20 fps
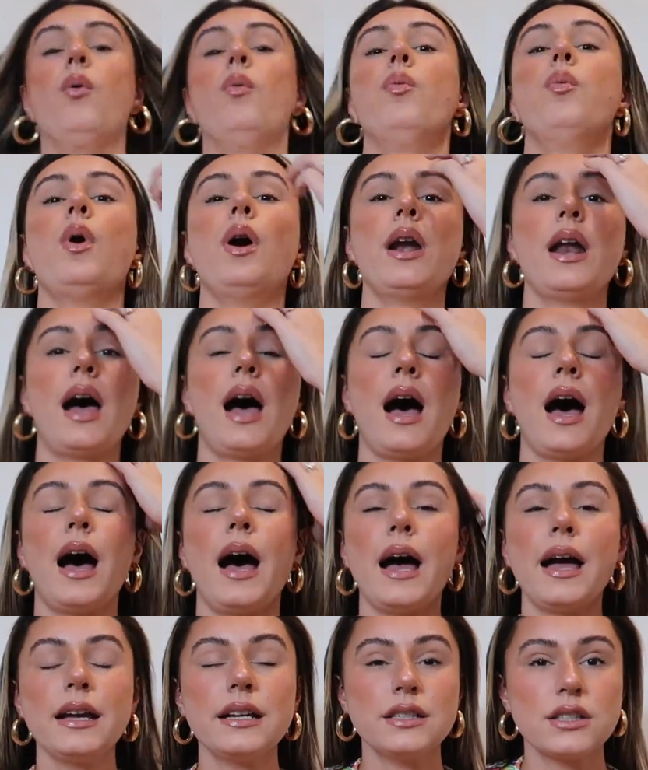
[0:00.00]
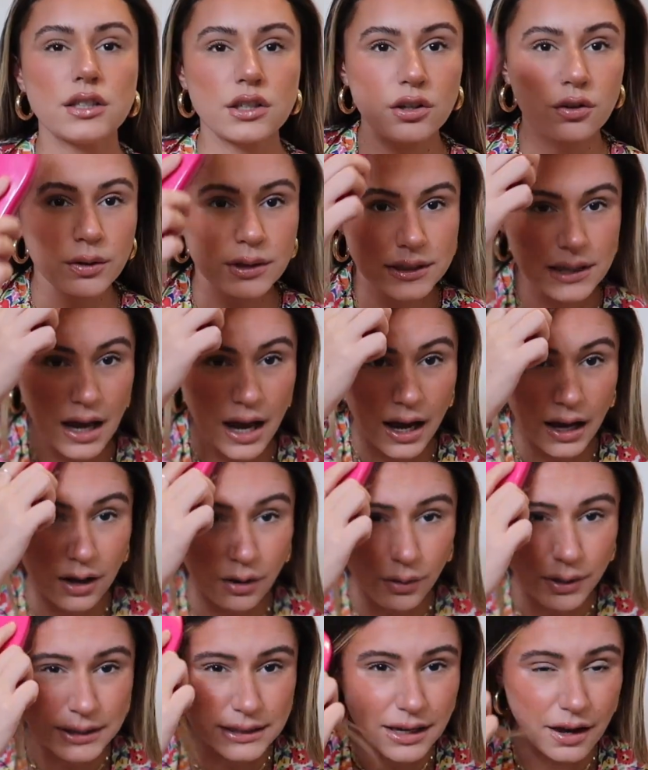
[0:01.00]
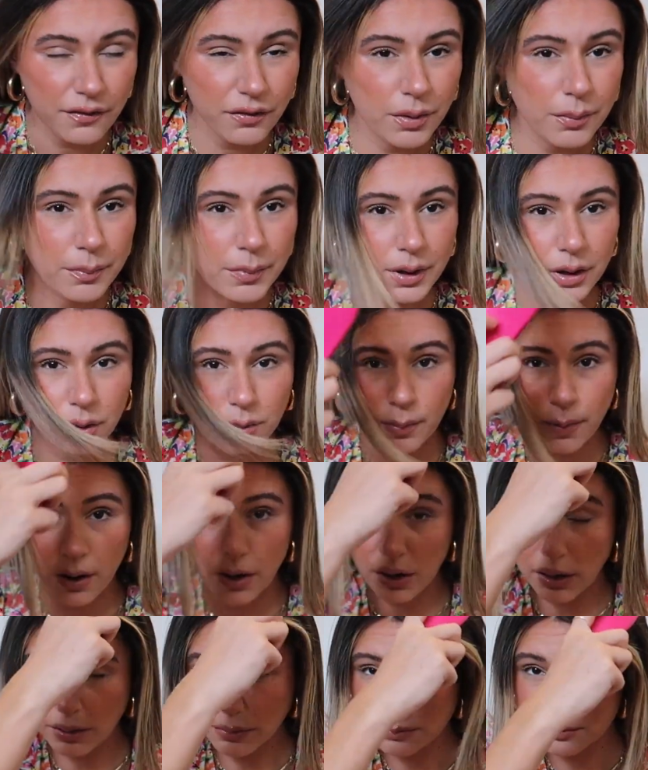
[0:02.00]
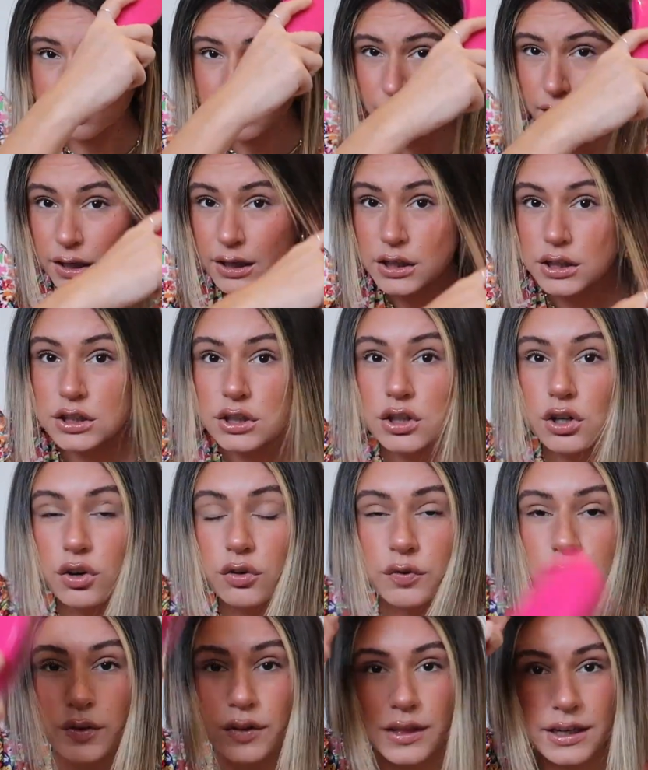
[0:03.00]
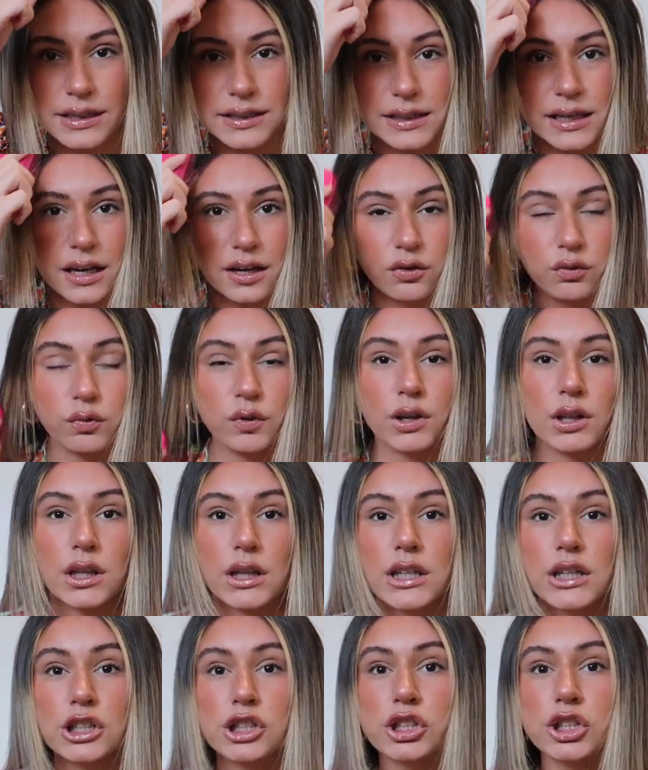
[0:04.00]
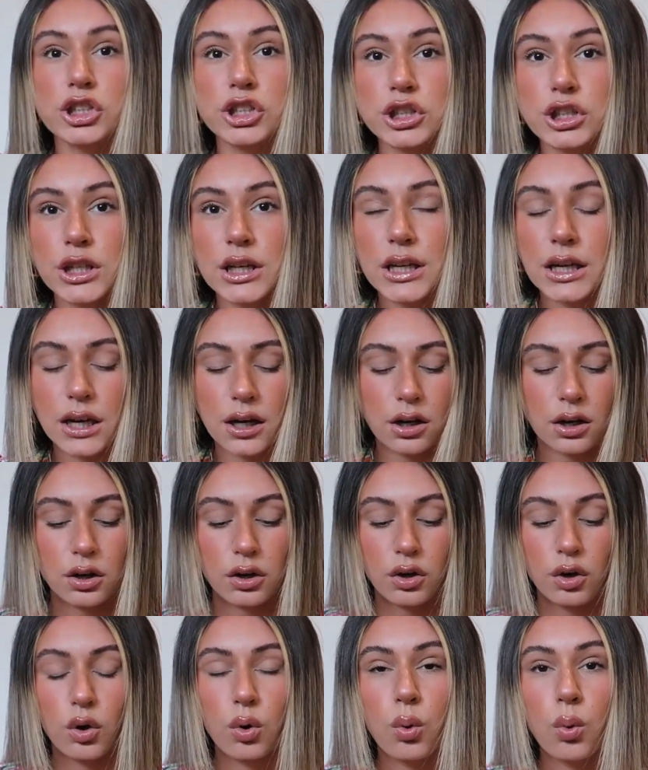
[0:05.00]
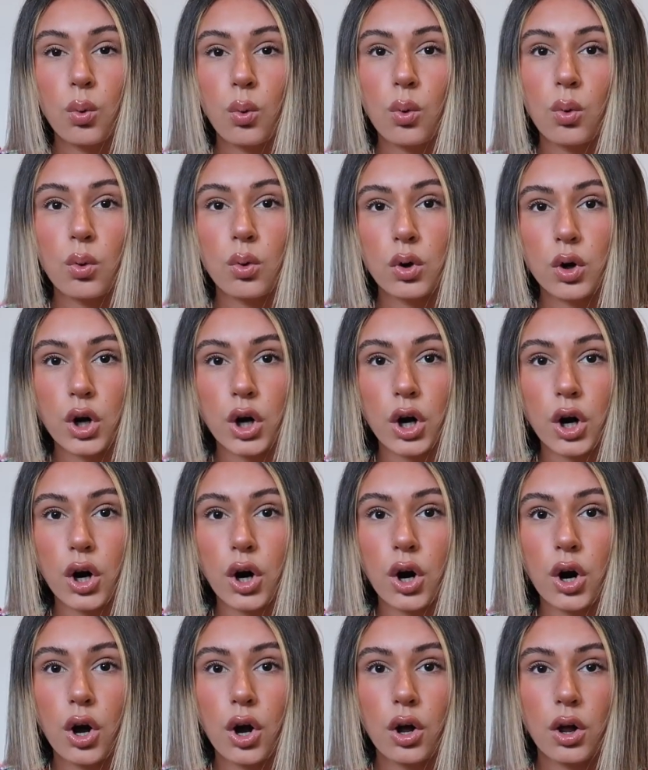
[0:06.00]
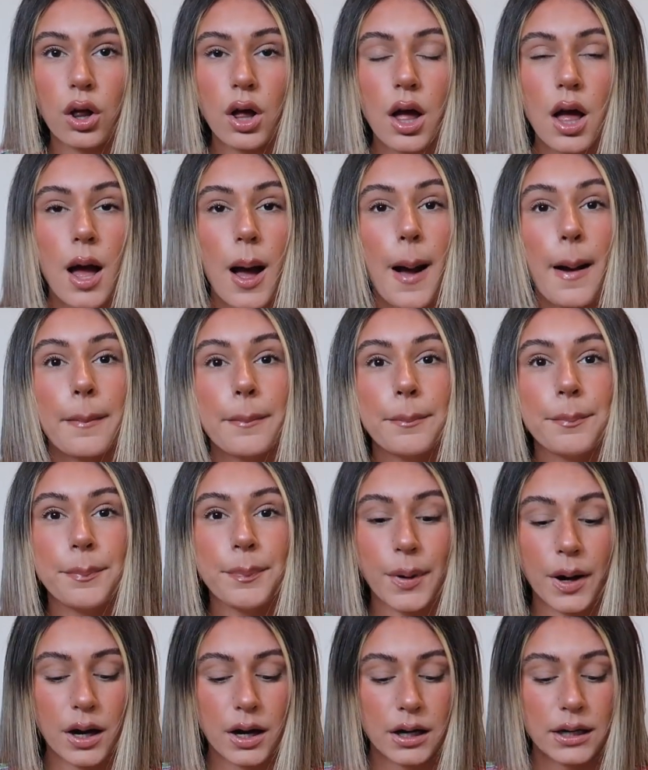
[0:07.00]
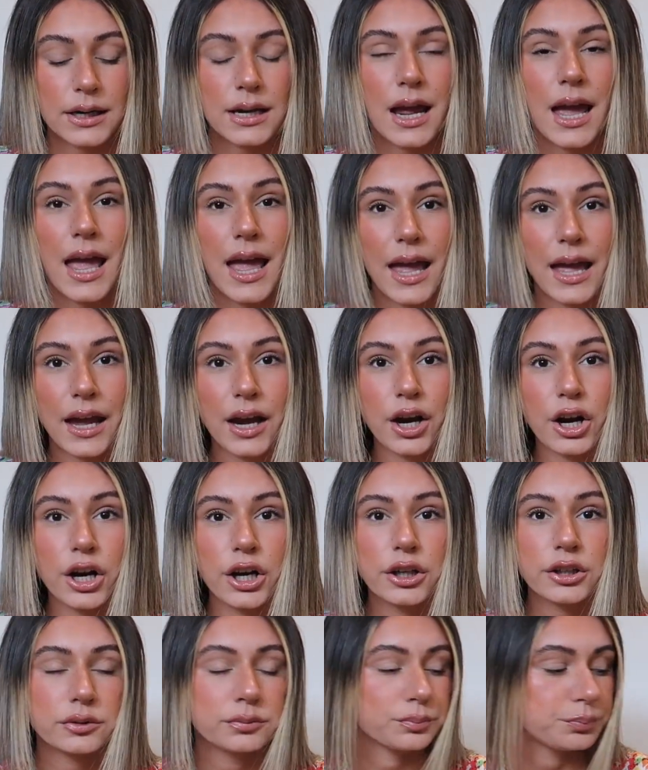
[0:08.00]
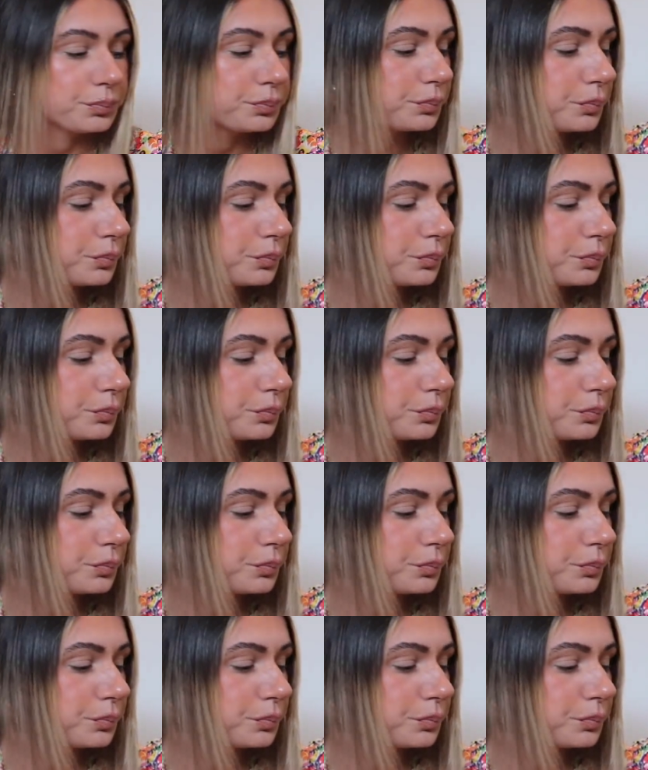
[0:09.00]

what I do is I always have the middle part. So for this like really chic, cool girl bun hair,